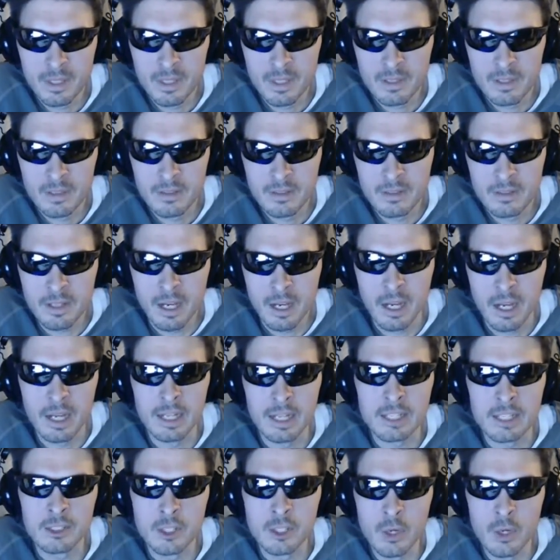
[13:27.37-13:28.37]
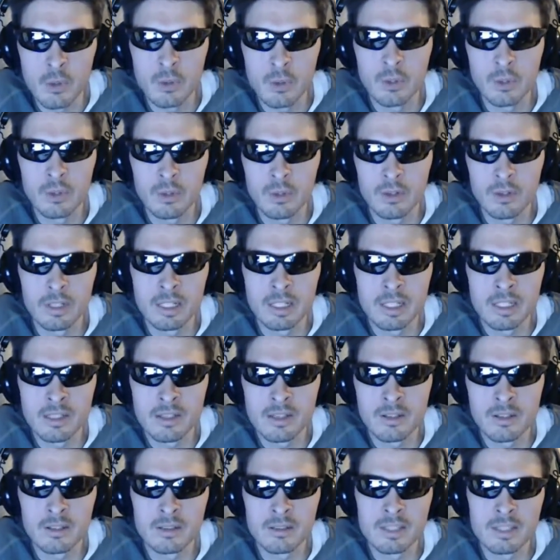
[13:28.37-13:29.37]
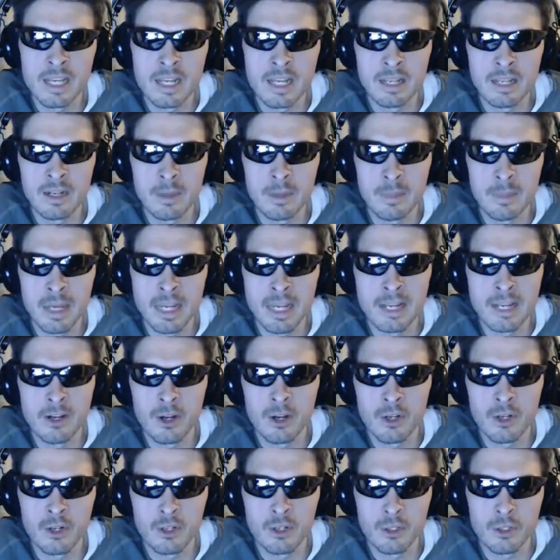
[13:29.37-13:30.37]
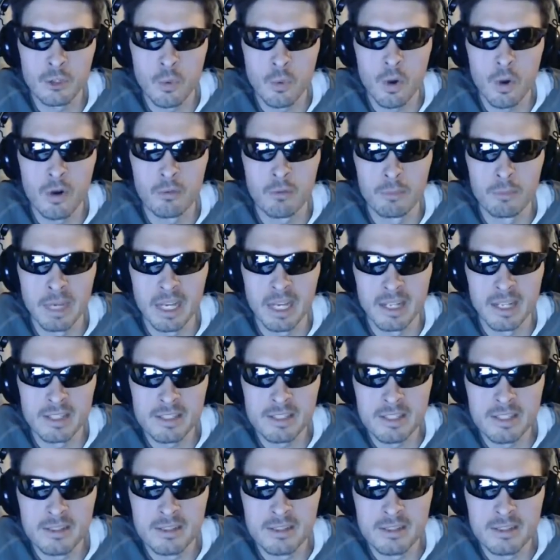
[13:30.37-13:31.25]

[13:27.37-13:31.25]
Yeah, in total, it's taken up 812 megs.